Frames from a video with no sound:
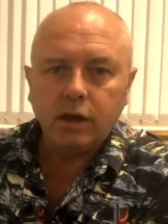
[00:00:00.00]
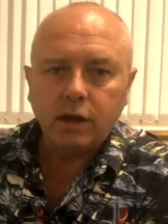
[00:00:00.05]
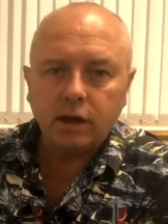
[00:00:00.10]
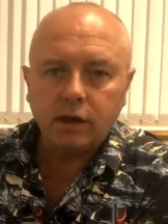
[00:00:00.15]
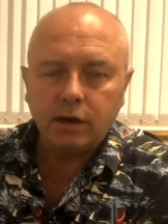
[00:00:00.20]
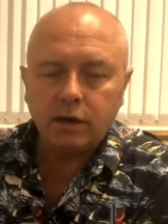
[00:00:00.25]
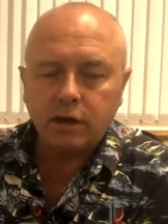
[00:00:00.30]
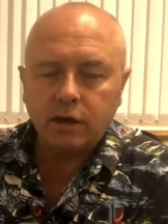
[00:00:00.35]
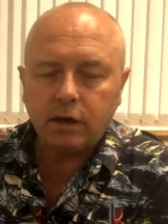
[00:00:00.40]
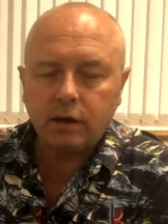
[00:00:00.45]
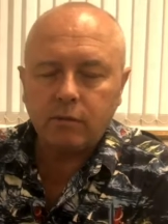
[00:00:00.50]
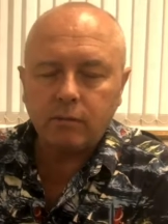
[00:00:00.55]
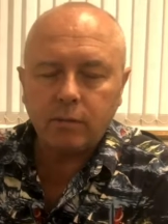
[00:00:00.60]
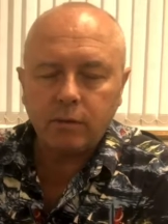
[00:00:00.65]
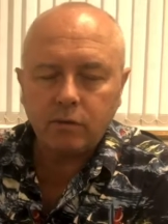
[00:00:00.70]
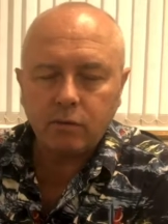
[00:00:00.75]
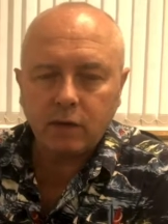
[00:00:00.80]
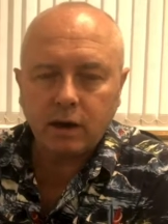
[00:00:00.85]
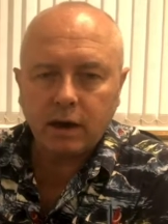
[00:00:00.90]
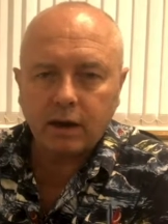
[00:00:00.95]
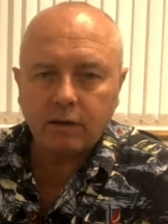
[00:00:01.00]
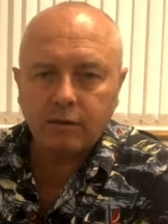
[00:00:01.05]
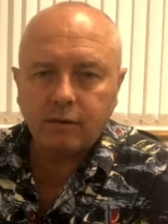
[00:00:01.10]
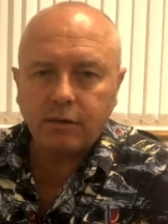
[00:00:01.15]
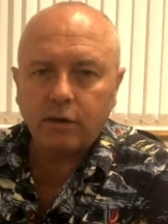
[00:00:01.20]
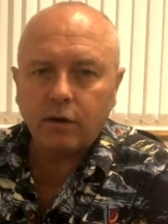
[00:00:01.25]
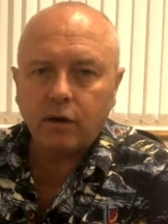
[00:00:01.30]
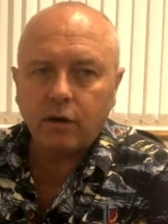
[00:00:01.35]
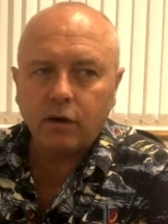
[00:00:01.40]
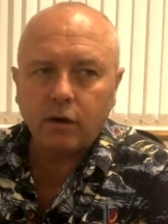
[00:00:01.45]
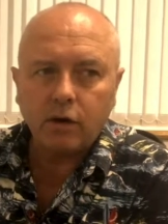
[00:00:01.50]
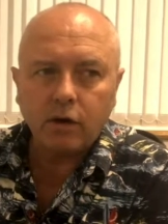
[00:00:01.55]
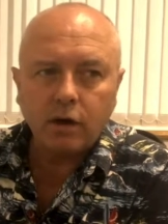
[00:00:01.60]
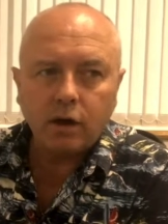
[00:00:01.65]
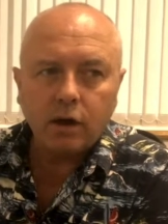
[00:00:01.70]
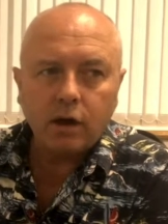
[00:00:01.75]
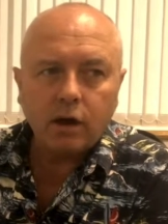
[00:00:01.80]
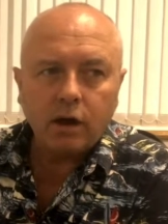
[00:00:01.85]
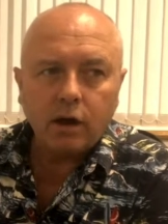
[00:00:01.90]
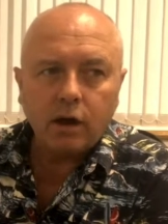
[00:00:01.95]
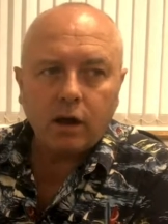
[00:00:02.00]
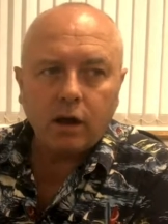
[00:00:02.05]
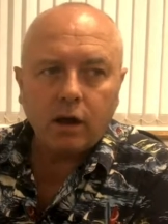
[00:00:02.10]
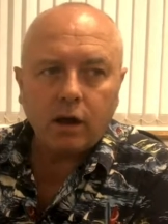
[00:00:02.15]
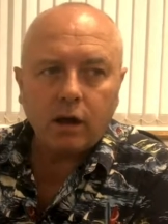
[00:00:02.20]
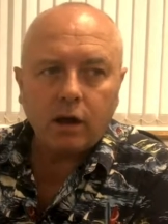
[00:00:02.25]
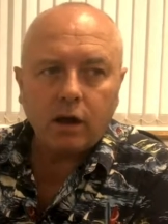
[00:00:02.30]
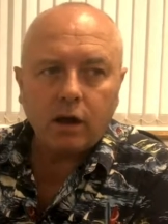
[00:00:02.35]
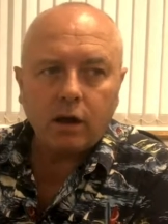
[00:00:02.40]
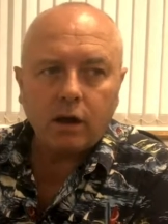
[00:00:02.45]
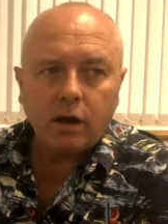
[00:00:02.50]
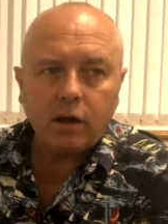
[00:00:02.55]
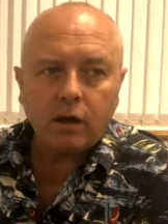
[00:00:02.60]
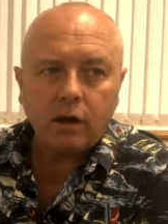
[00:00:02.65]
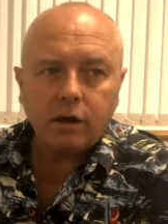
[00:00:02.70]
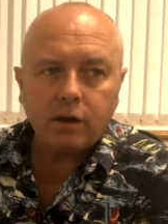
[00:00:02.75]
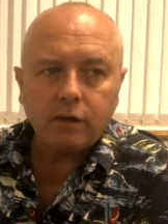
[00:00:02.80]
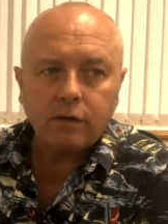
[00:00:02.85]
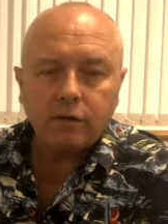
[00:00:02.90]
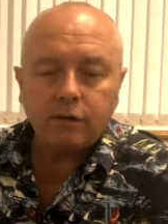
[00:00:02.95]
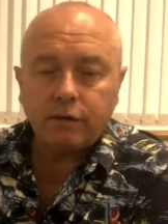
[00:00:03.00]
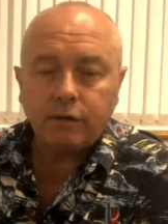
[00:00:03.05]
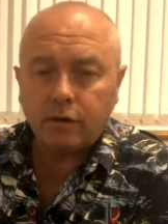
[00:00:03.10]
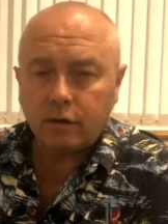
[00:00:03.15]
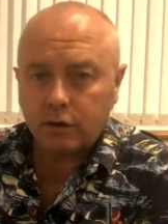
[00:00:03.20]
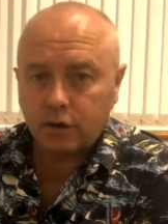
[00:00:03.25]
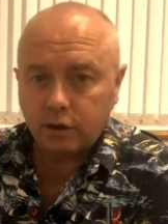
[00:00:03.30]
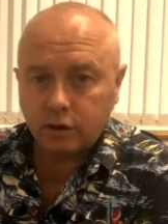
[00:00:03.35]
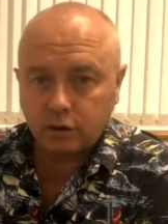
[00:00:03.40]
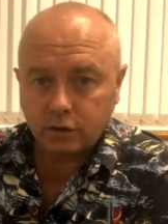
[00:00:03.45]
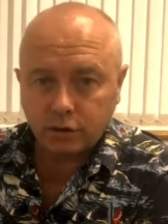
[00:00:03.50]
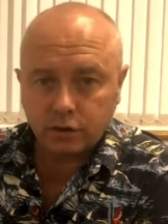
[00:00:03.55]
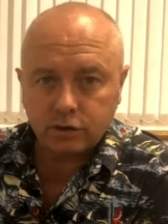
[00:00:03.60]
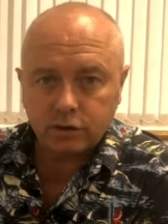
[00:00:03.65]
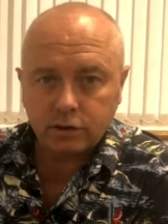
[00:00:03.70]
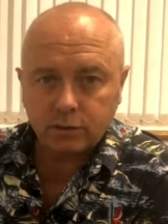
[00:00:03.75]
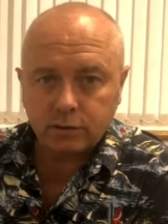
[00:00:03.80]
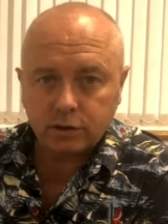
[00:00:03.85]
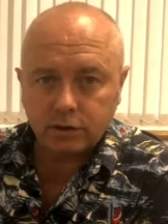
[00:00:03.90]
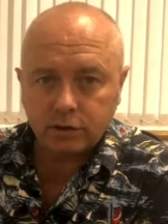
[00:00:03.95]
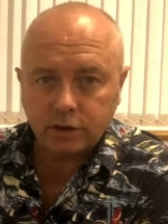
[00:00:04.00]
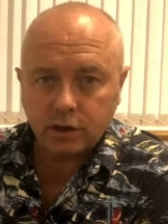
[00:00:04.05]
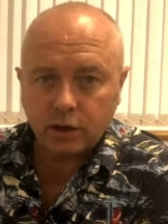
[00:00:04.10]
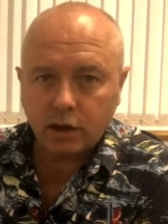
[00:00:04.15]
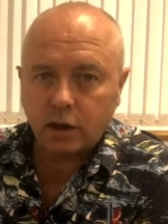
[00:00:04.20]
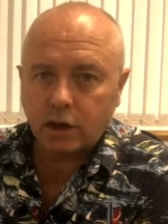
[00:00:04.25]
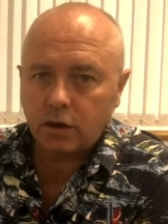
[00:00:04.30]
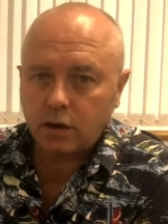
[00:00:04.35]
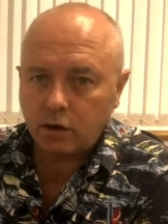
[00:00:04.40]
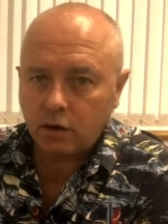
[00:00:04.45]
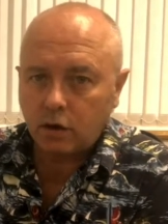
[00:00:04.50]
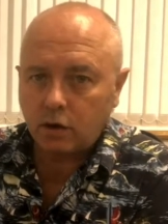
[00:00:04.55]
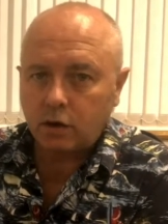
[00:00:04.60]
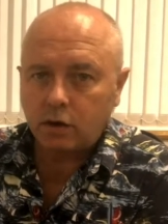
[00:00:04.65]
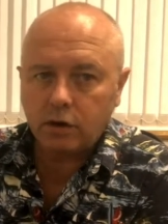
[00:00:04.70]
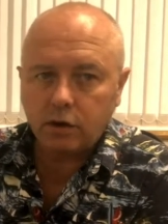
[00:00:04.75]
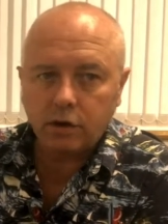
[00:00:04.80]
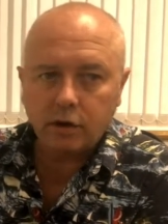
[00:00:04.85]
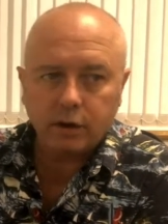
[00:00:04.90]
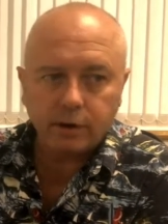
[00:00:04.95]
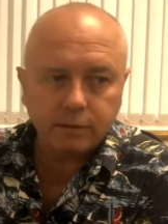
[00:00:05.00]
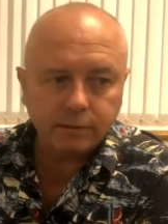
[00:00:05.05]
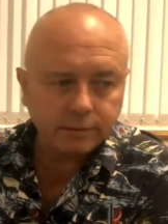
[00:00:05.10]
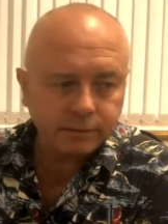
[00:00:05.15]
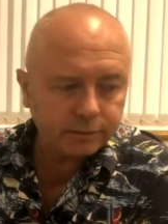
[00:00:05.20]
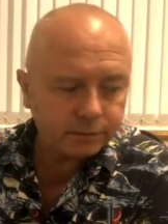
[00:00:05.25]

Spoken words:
and be right for her customers and not her.